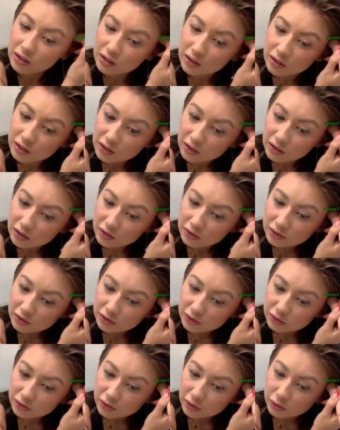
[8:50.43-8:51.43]
there's no
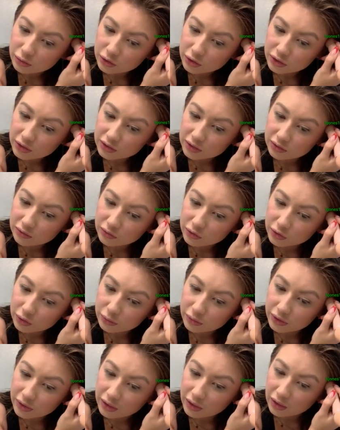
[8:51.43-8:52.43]
chance of doing a
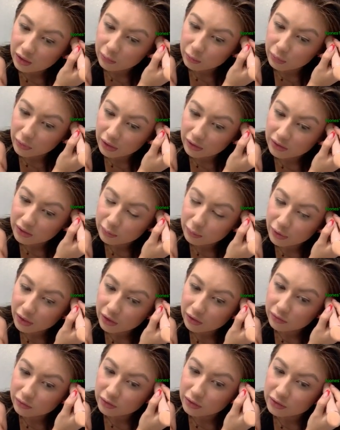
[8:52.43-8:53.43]
belly pic for a
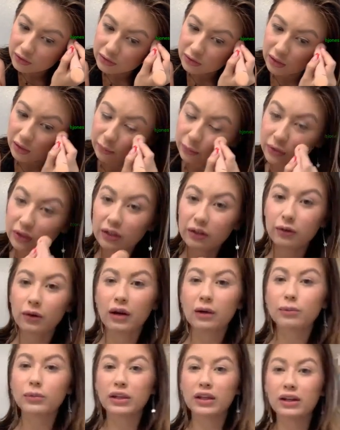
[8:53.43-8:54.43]
sub. No, I'm like
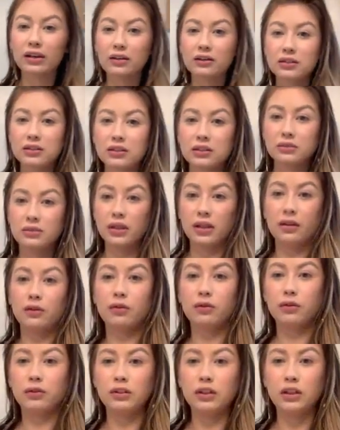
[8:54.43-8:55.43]
also like fully
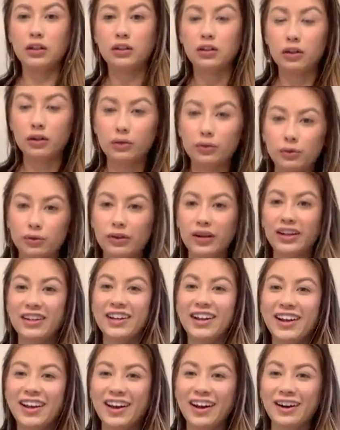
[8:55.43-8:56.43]
clothed right now,
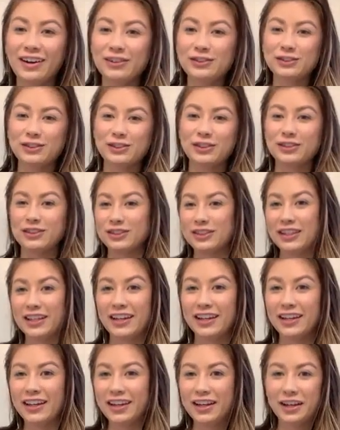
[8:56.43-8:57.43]
so there's like
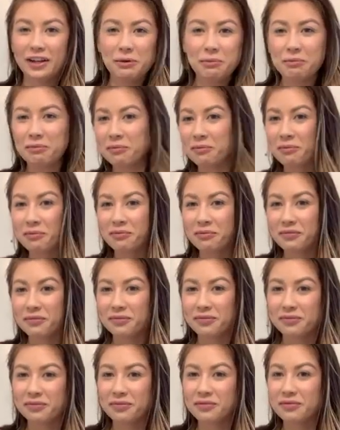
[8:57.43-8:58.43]

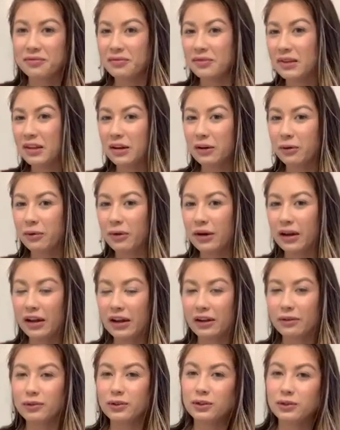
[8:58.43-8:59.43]
no way I would do
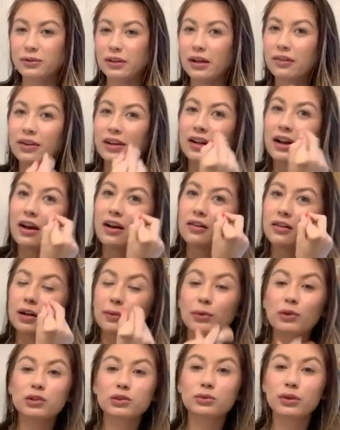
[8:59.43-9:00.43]
that right now. I'm also wearing a
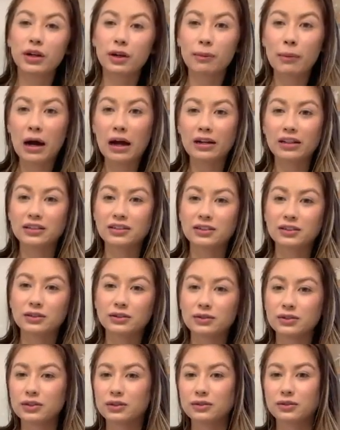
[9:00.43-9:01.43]
bodysuit, so it
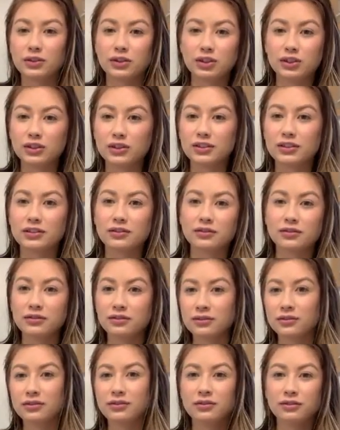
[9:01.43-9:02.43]
just
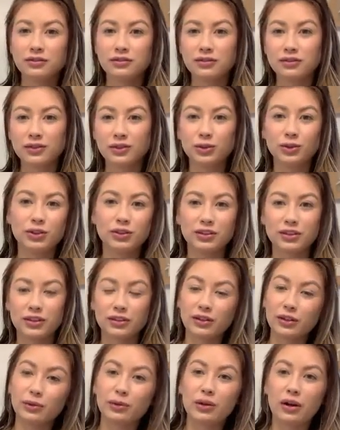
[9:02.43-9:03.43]
logistically would not
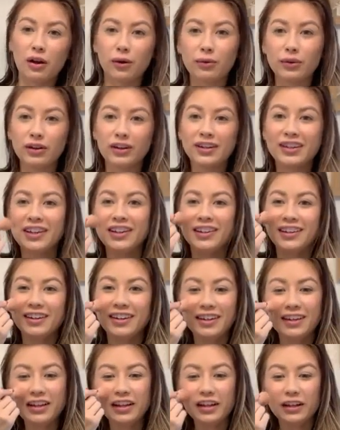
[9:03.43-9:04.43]
work.
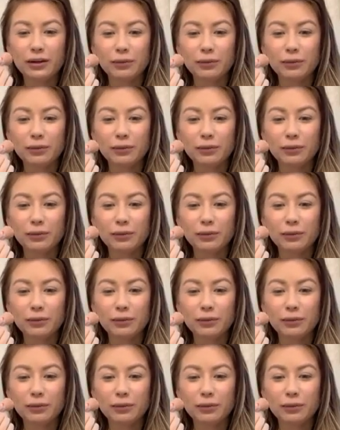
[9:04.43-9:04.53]
But thank you